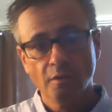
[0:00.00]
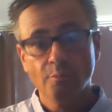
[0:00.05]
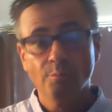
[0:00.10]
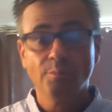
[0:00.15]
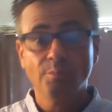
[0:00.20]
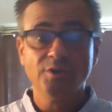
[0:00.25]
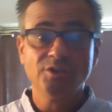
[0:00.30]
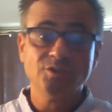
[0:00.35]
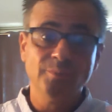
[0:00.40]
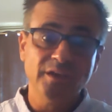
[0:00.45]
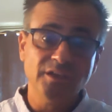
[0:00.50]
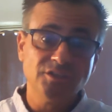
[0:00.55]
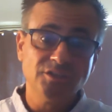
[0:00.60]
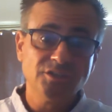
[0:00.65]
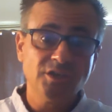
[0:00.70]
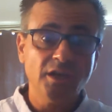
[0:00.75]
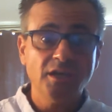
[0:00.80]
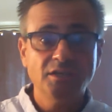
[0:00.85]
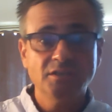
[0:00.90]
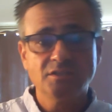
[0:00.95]
but you made
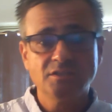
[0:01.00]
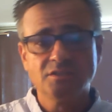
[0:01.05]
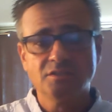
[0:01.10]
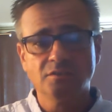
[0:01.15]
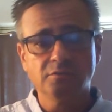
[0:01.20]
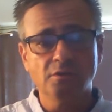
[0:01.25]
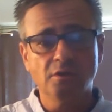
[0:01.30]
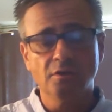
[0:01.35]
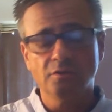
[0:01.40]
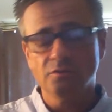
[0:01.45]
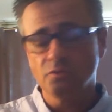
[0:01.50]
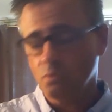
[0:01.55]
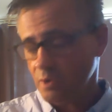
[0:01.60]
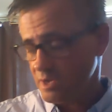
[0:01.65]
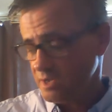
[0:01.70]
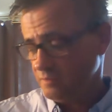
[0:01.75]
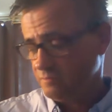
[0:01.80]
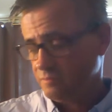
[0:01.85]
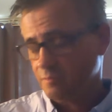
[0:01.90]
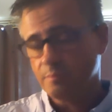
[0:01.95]
changes along the
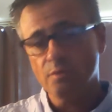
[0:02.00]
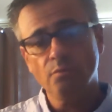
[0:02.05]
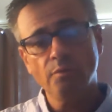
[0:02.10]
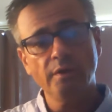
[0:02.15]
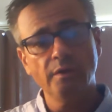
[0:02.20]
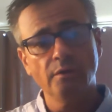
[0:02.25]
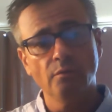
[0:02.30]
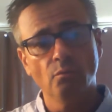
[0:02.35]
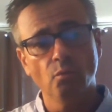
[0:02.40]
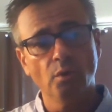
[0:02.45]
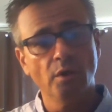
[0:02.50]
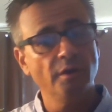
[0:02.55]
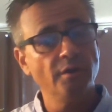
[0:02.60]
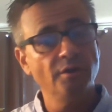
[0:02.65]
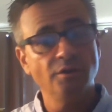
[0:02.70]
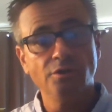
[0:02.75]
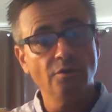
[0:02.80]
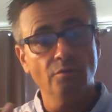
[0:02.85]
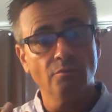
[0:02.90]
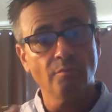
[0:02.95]
way from the written one,
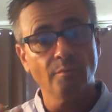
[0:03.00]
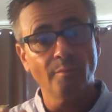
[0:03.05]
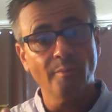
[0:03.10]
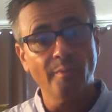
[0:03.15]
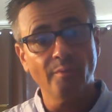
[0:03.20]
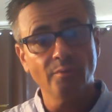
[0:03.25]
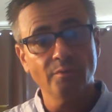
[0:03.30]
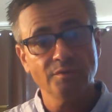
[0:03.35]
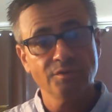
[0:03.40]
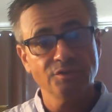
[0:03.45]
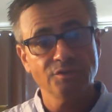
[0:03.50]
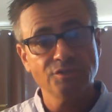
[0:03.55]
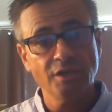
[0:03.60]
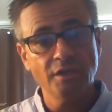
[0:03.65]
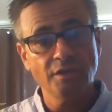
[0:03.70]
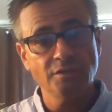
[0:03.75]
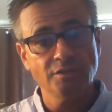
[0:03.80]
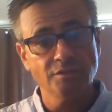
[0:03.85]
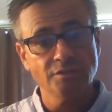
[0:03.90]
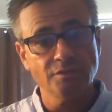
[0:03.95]
you don't remember what the
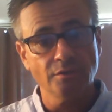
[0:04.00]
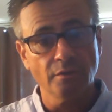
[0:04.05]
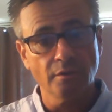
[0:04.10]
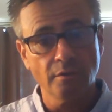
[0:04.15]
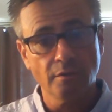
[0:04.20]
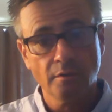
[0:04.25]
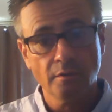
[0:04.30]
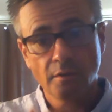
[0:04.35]
changes are.